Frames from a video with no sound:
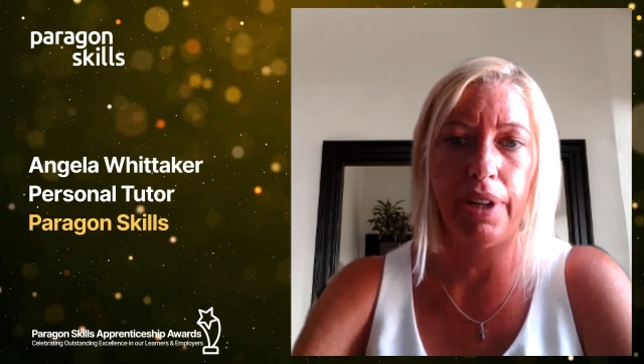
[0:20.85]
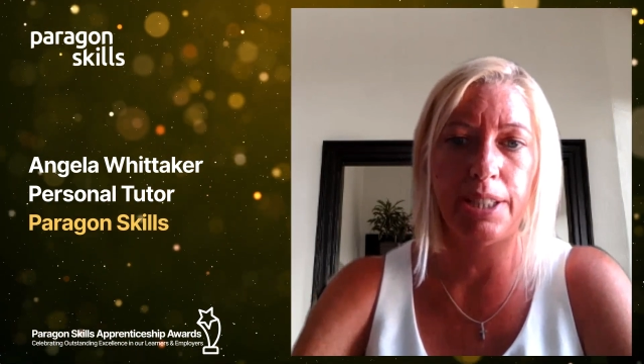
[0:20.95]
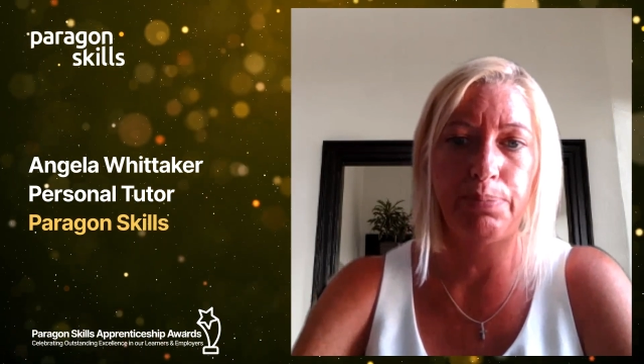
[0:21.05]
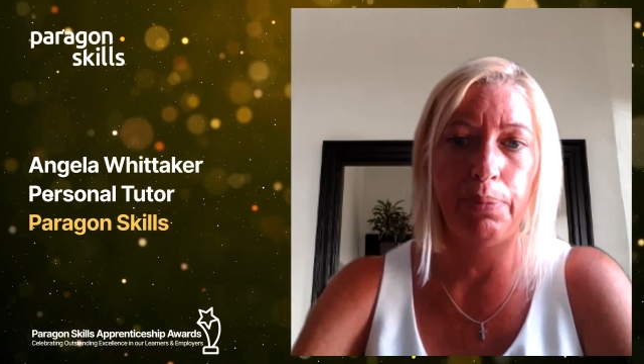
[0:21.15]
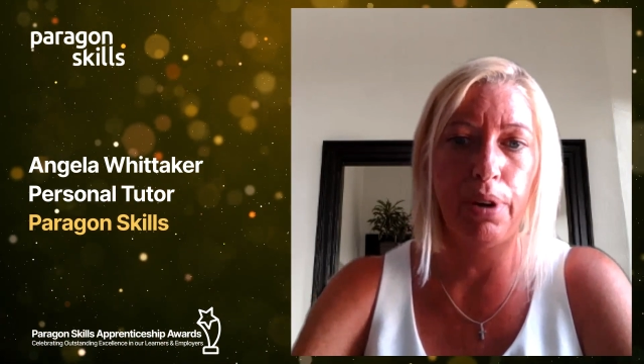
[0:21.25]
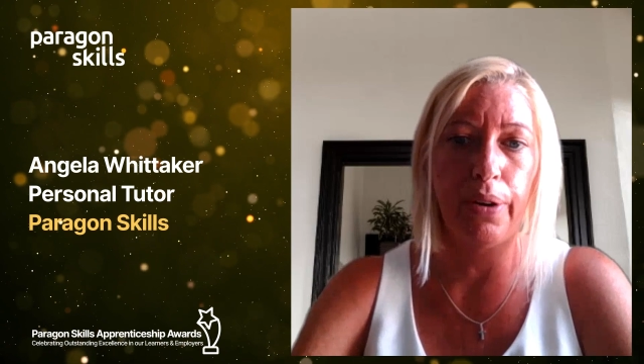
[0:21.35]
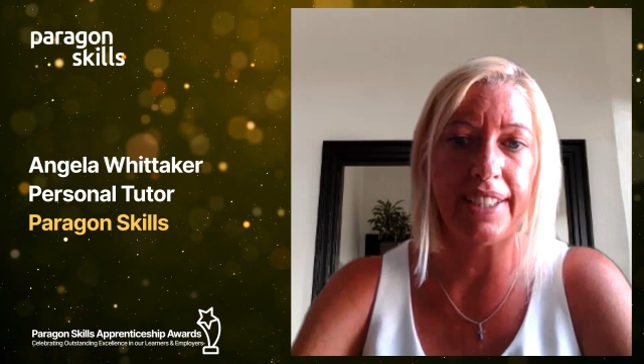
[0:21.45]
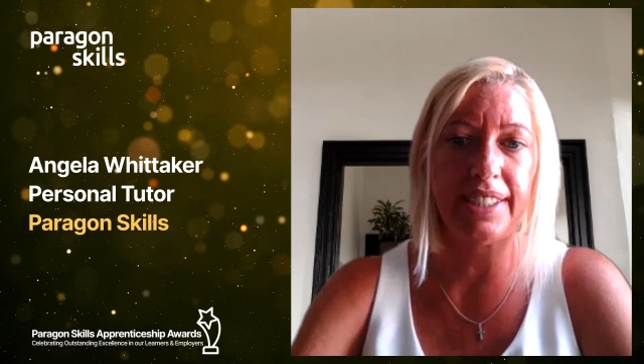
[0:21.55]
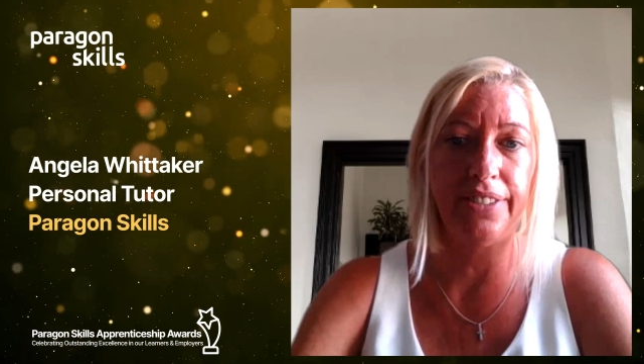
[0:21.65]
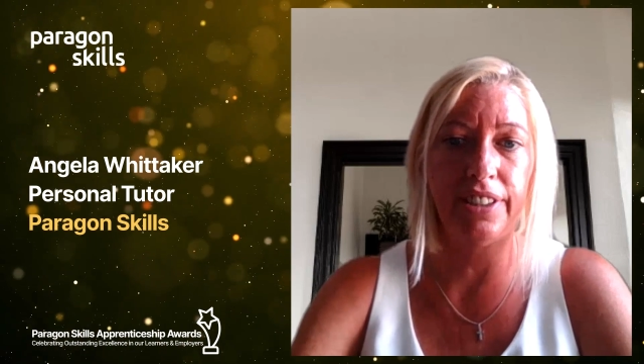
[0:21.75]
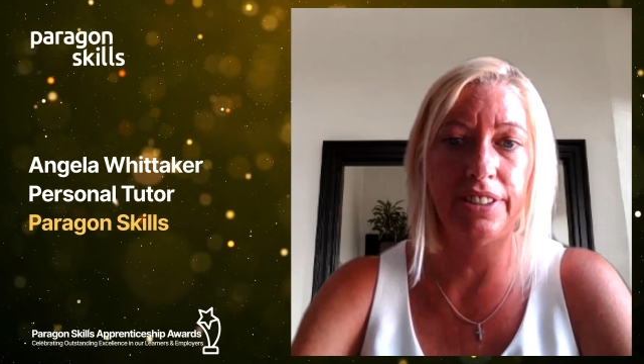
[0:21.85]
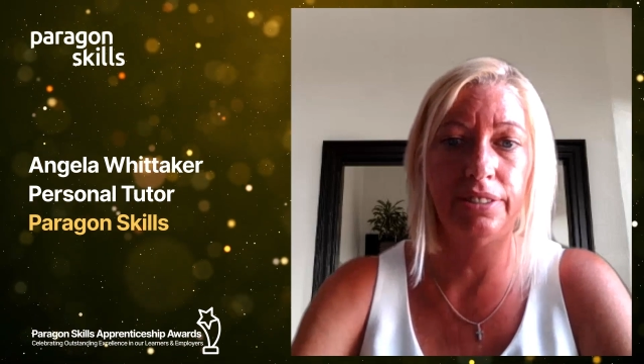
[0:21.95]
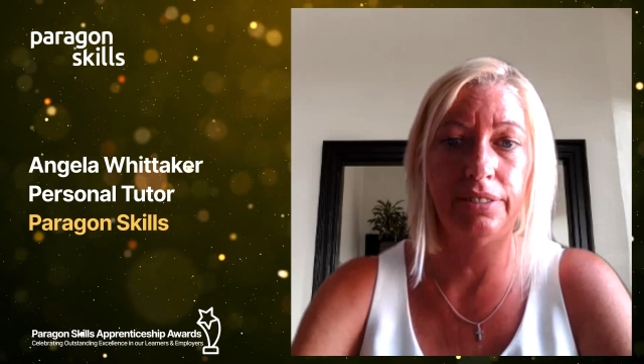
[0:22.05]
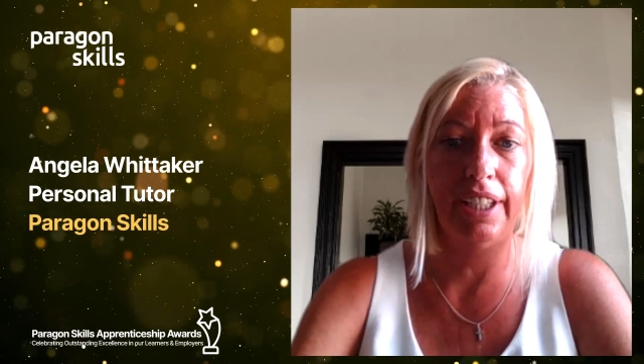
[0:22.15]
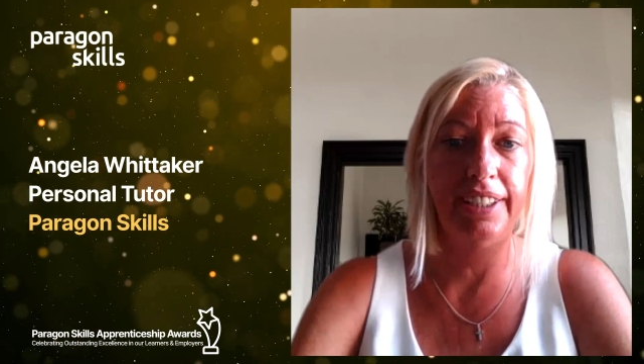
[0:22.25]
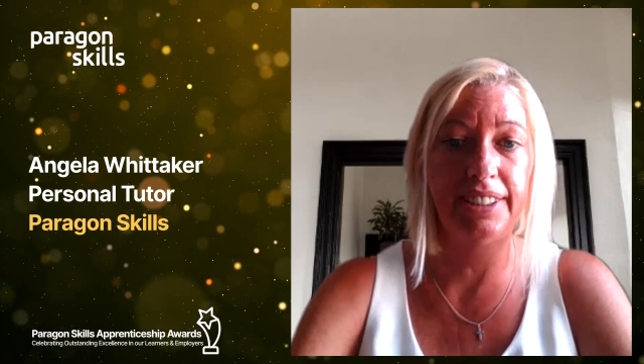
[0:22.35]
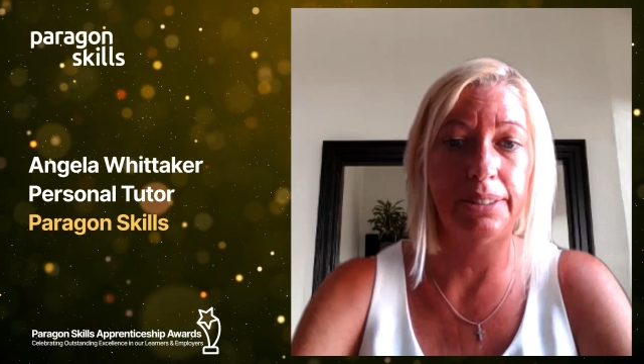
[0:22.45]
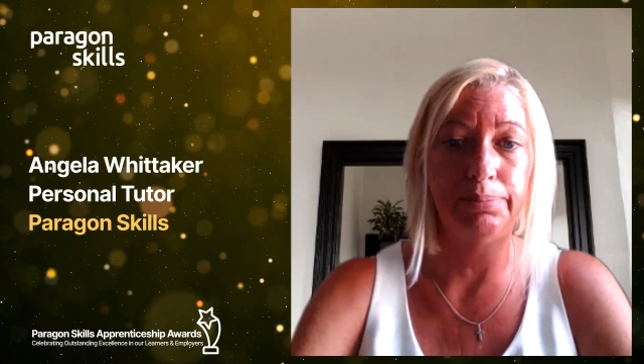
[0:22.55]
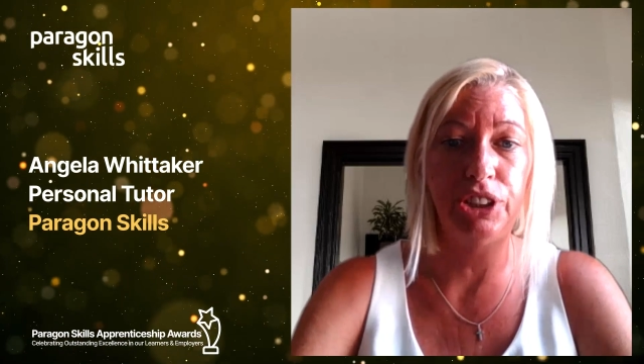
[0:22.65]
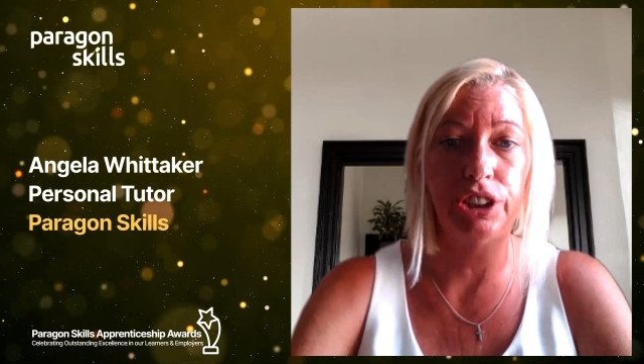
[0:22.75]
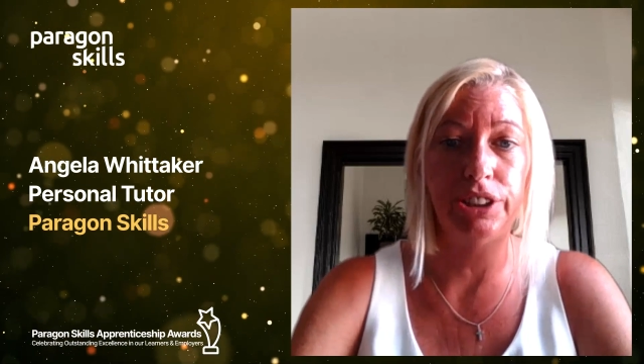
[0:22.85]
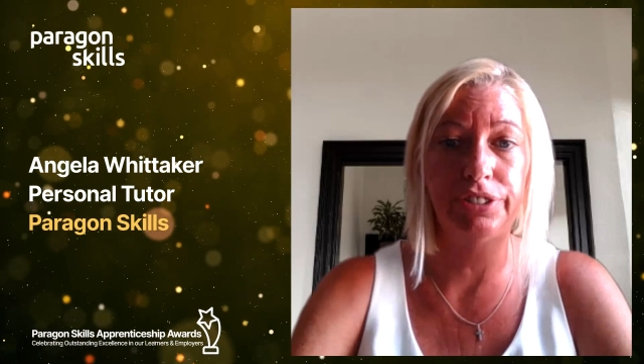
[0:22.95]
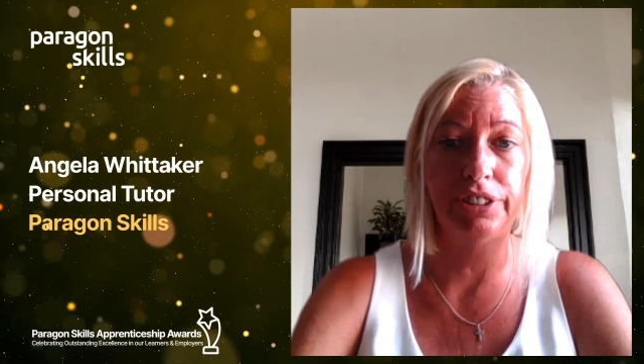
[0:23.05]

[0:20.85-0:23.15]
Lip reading: He's been proactive in his submissions